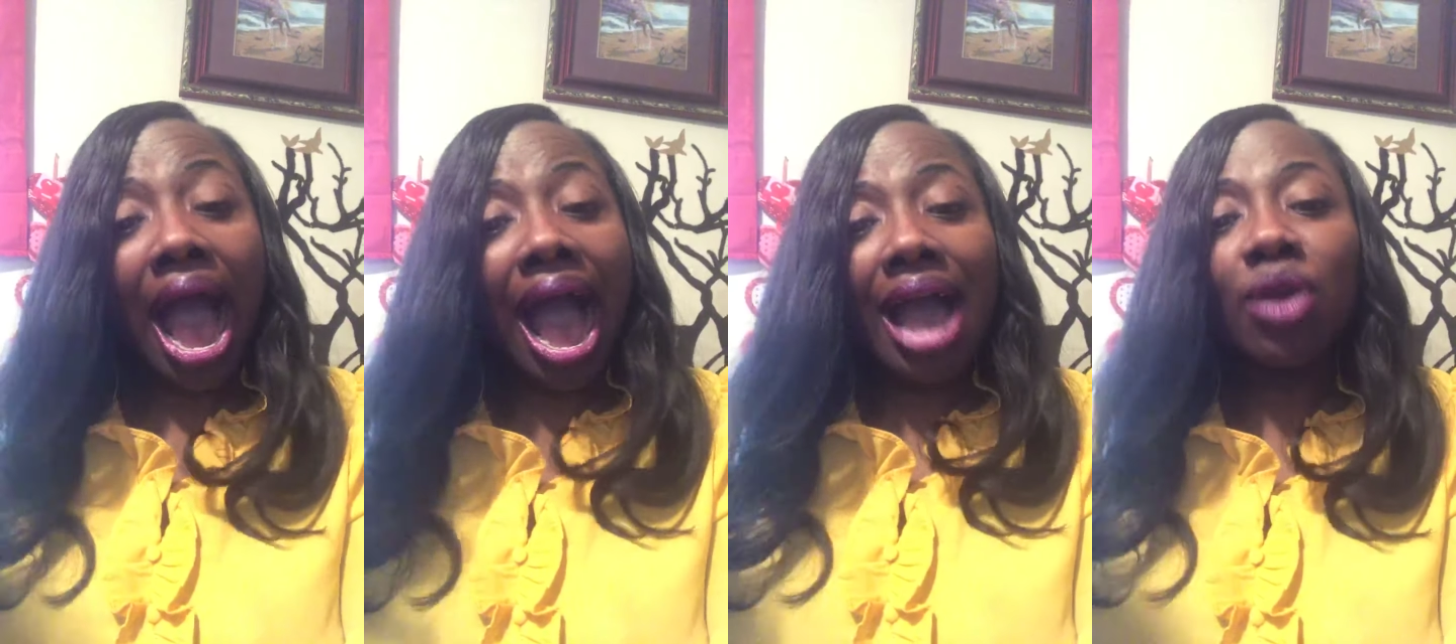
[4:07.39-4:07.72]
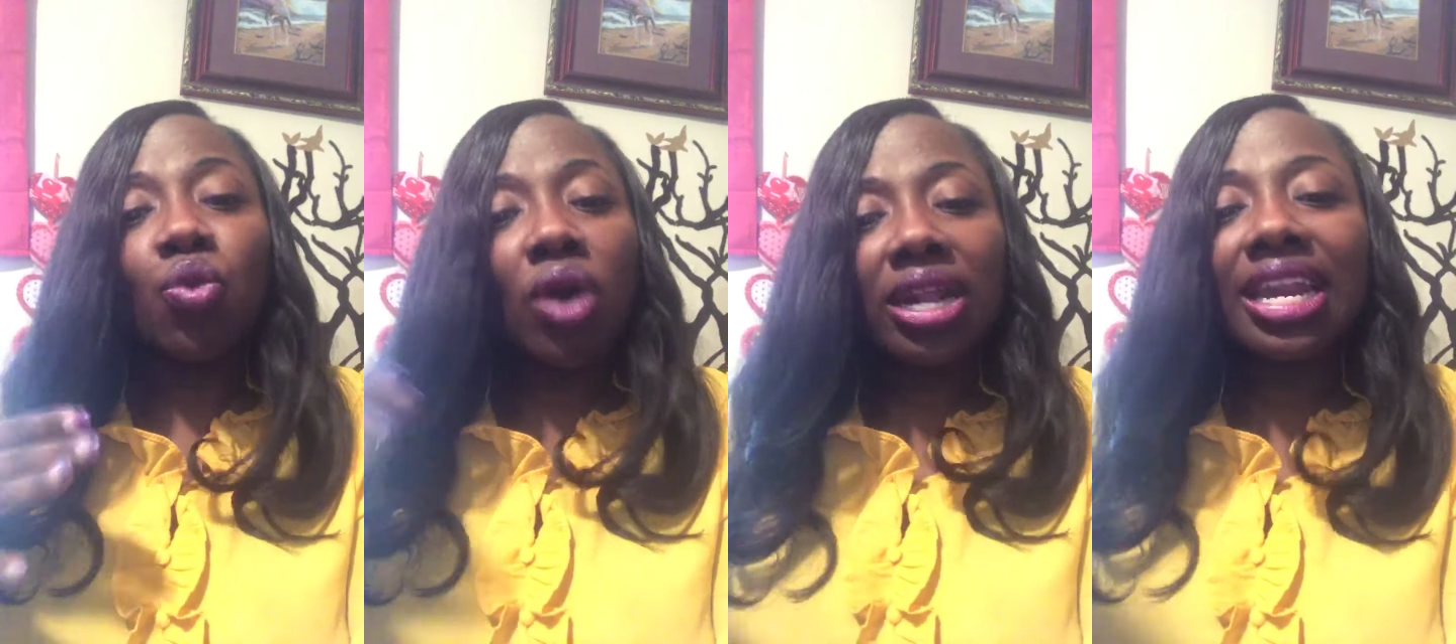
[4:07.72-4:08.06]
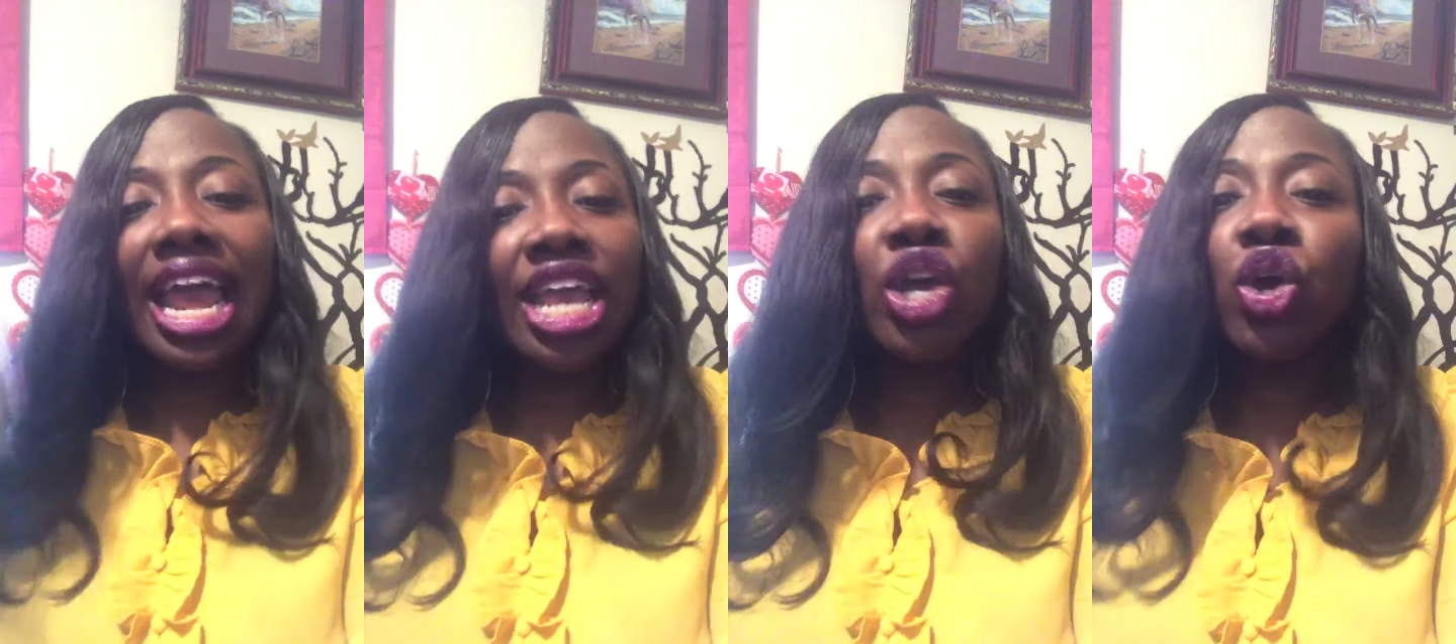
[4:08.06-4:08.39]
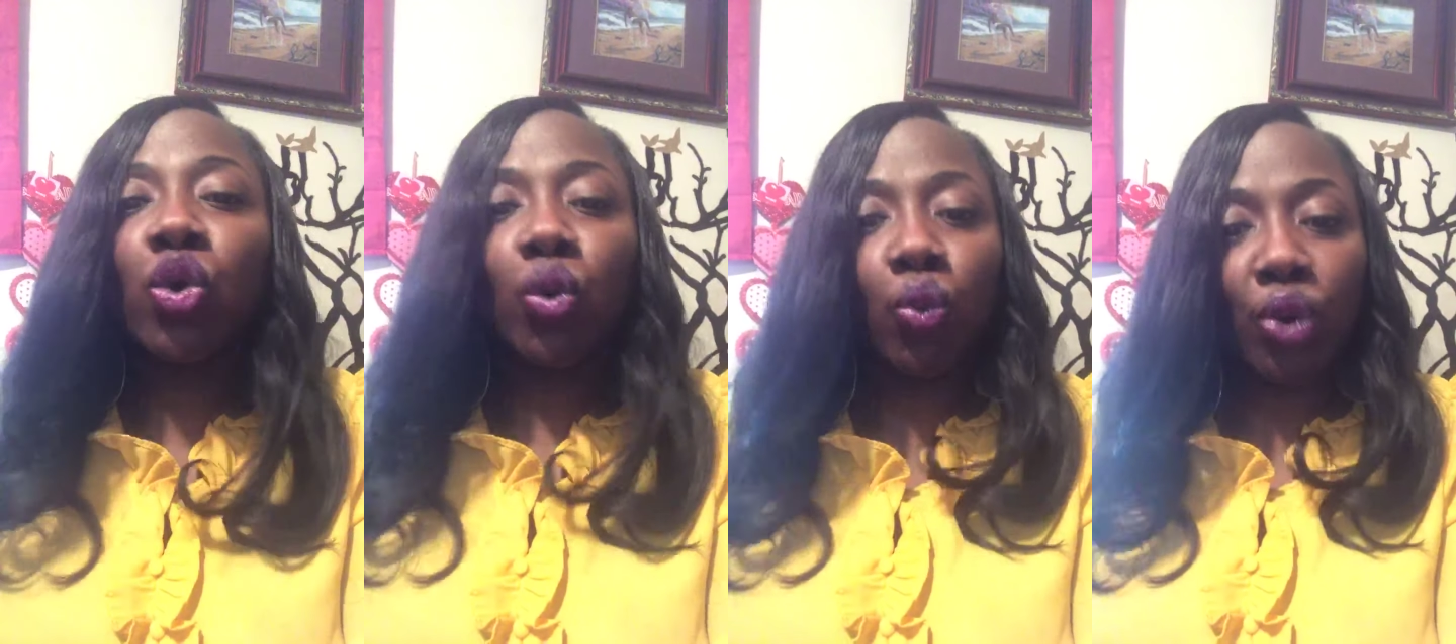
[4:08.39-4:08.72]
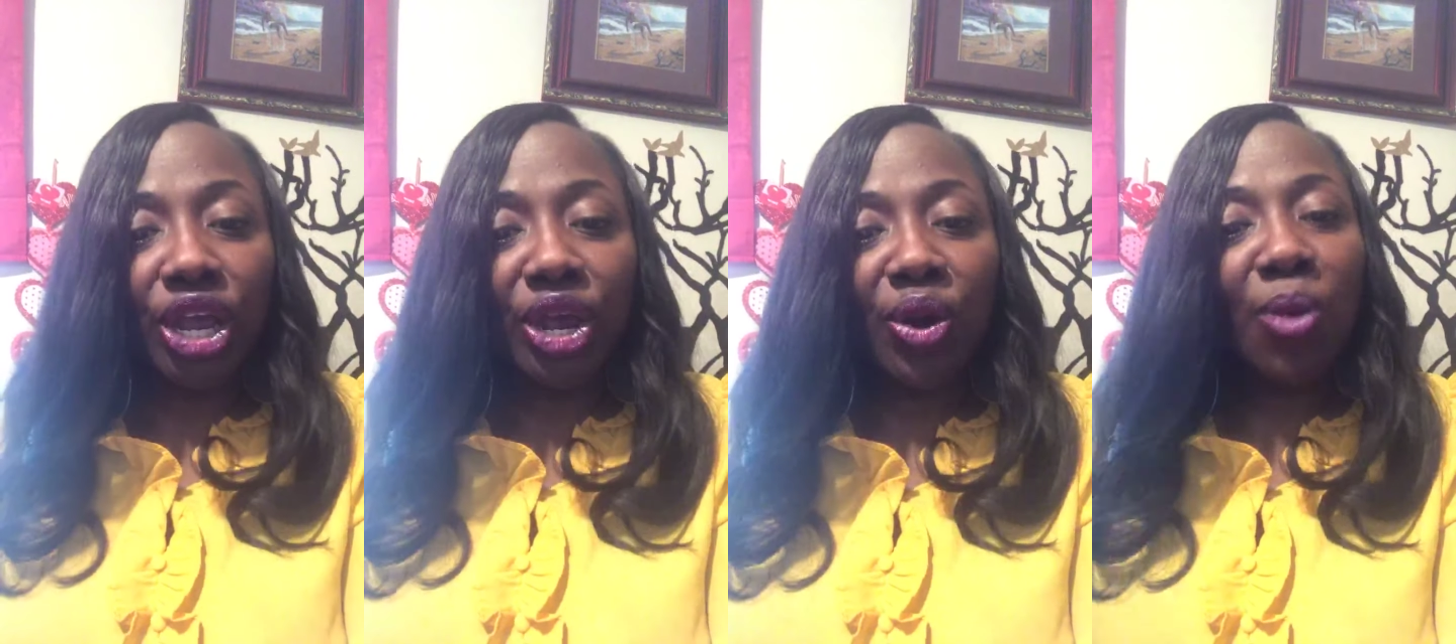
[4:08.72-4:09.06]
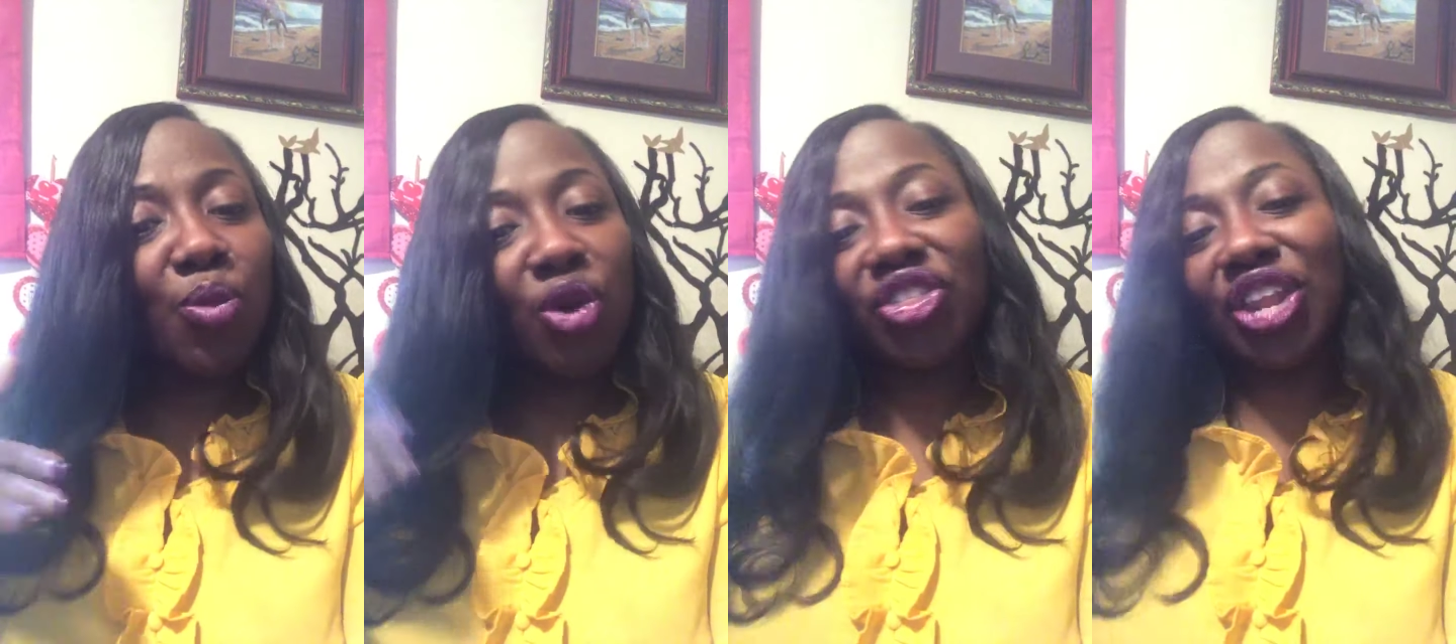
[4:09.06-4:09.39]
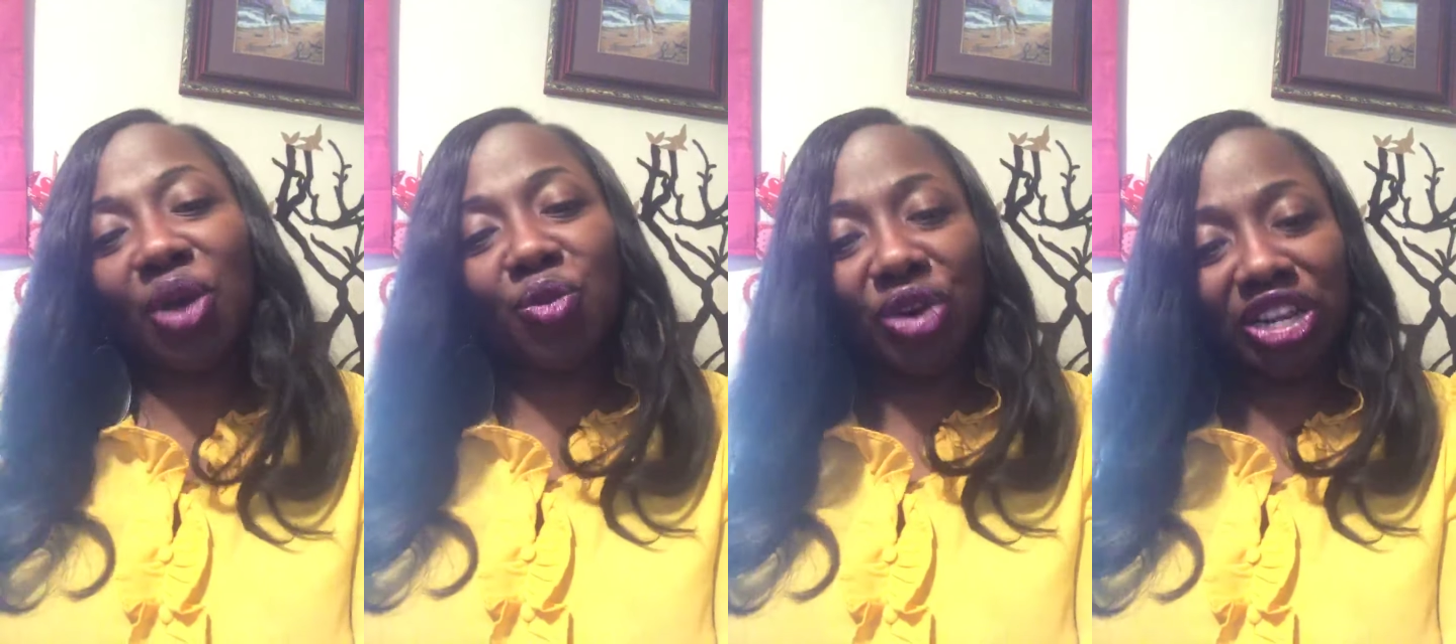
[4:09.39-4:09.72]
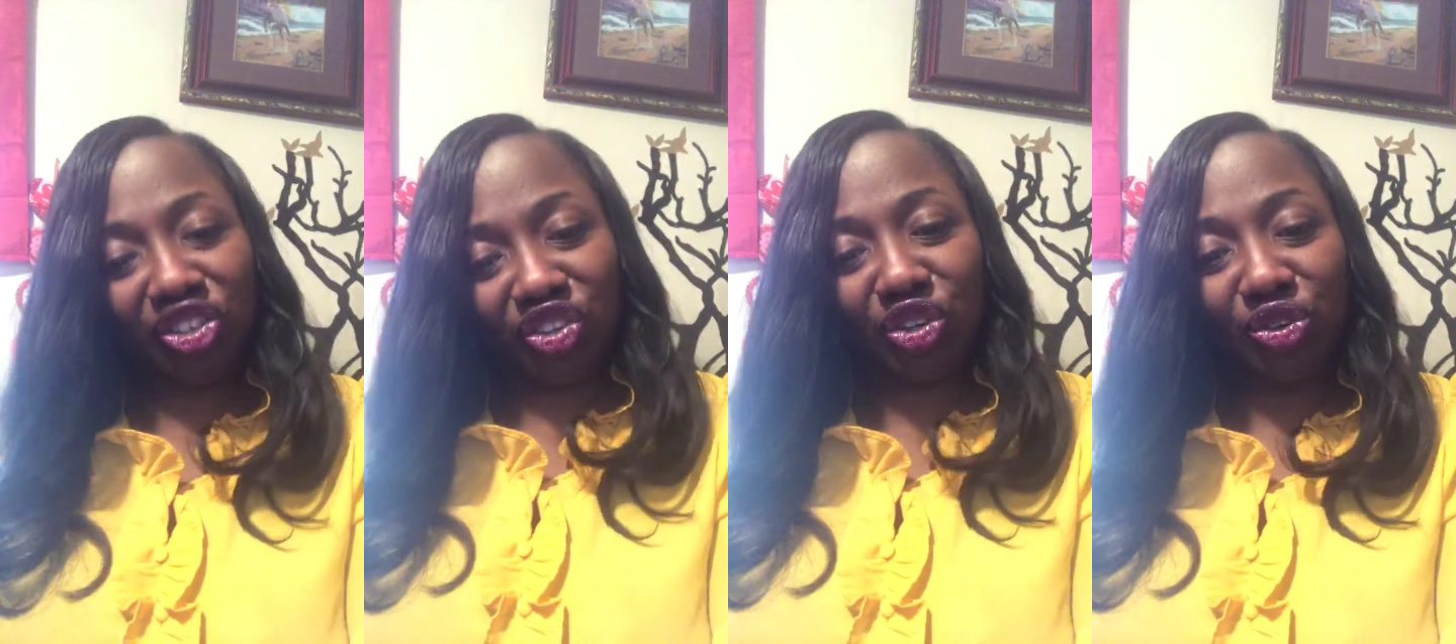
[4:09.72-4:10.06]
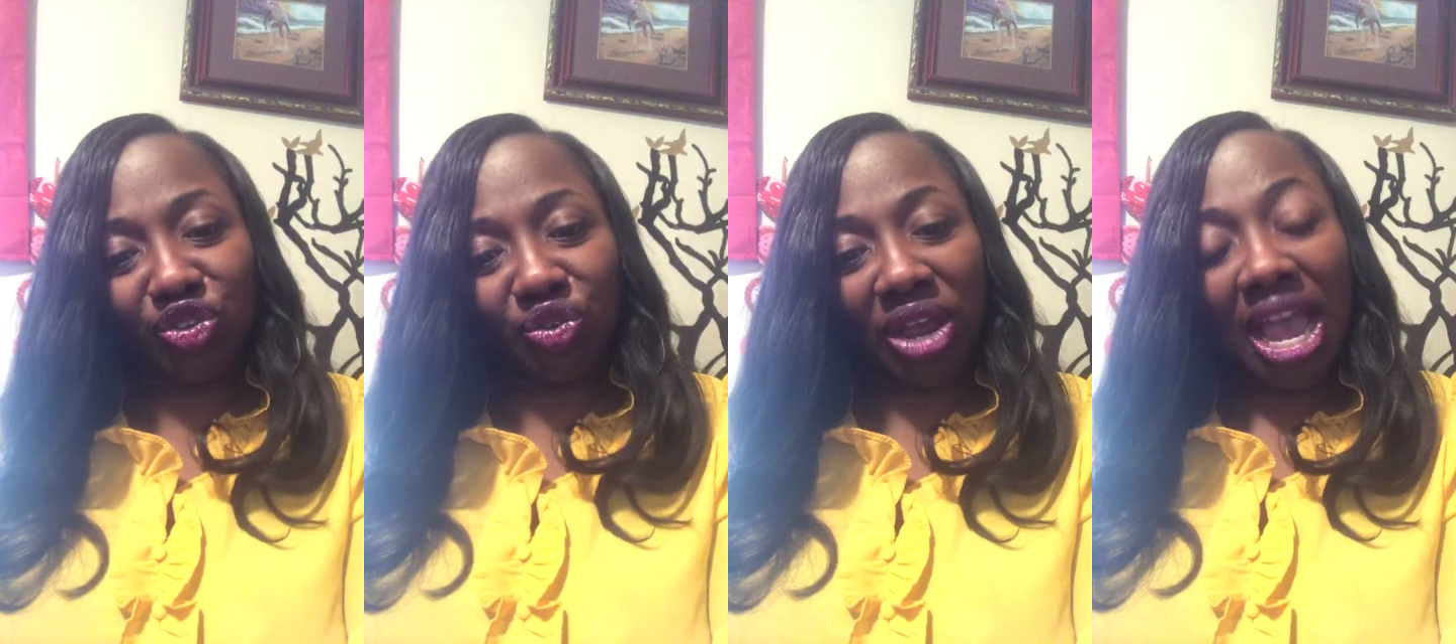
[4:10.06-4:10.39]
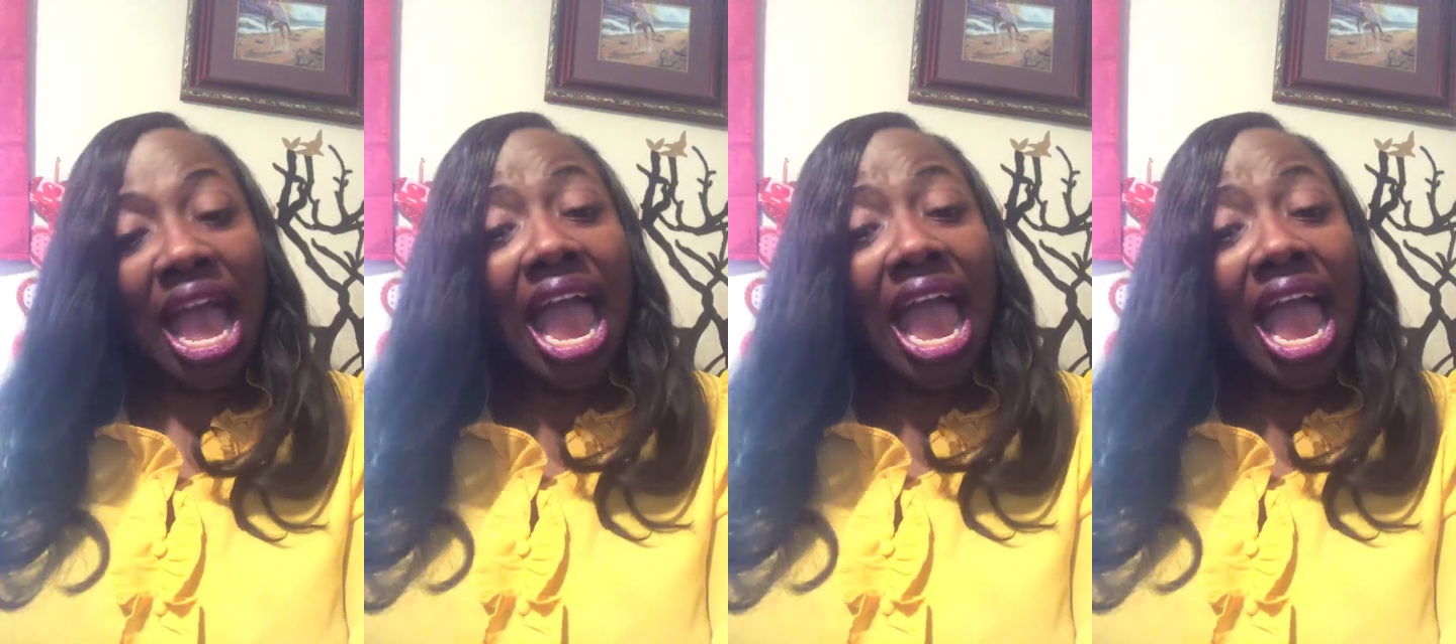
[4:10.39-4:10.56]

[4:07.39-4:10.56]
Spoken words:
I wanted a career more than I wanted children,